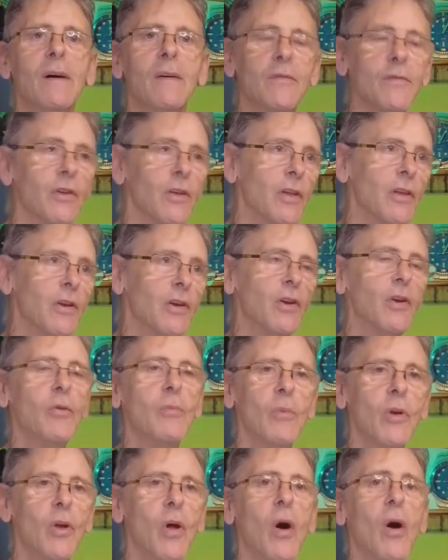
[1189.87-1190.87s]
to the
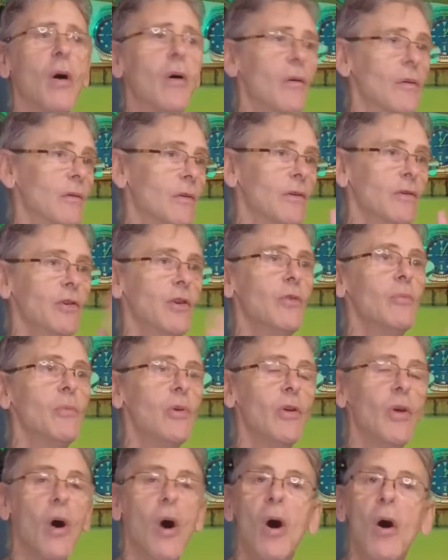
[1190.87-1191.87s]

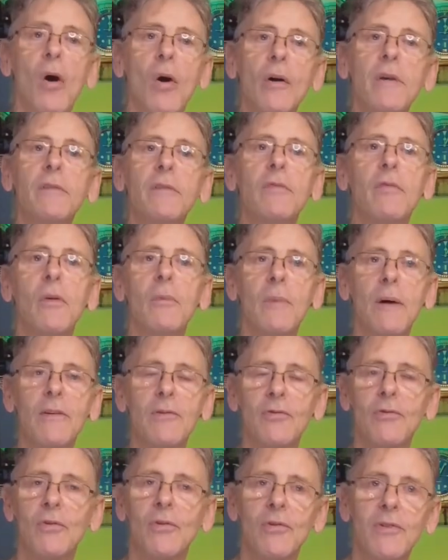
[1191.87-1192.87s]
human eye from that
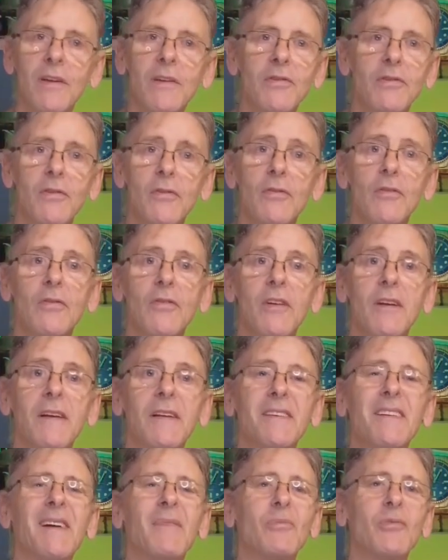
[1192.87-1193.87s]
sort of distance it
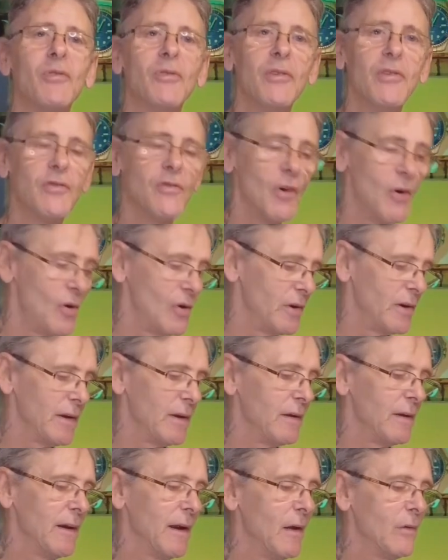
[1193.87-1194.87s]
is absolutely tiny,
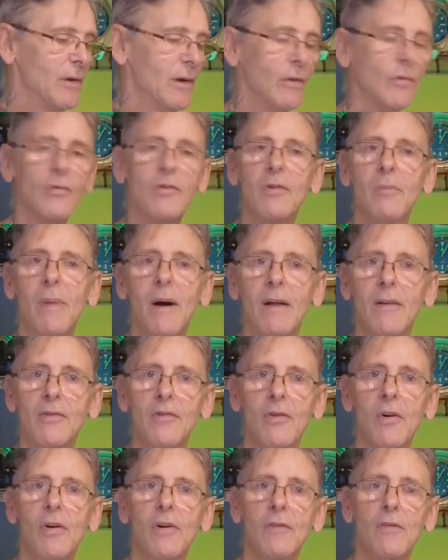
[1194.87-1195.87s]
and it only looks about the
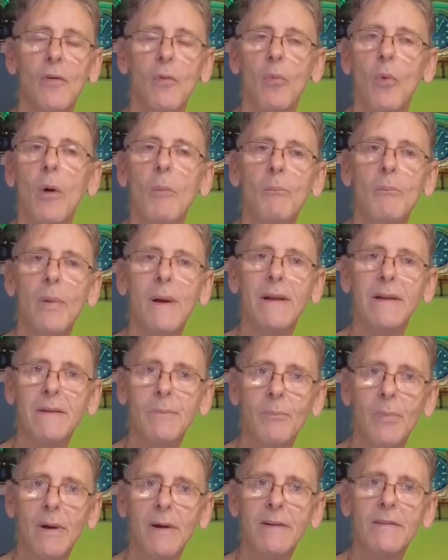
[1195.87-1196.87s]
size of a 1p
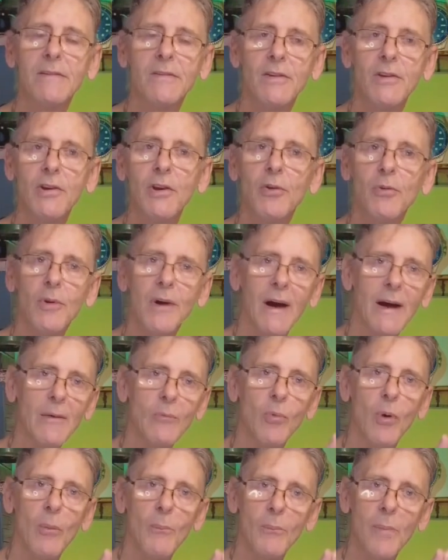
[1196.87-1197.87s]
piece, a UK
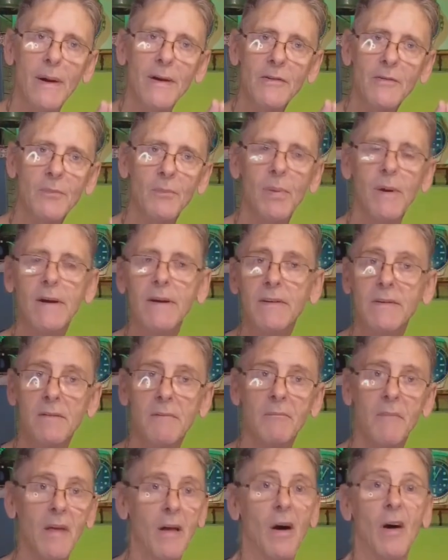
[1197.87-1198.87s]
1p piece.
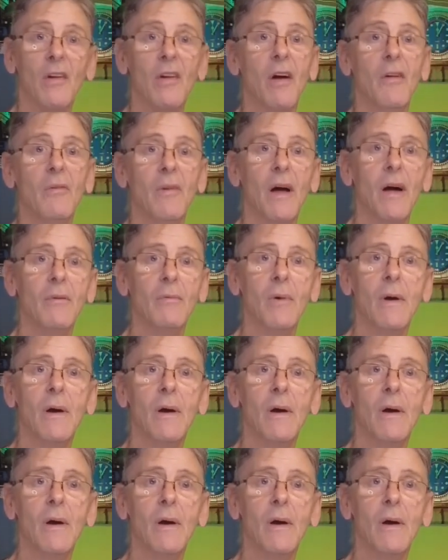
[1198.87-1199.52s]
I don't know,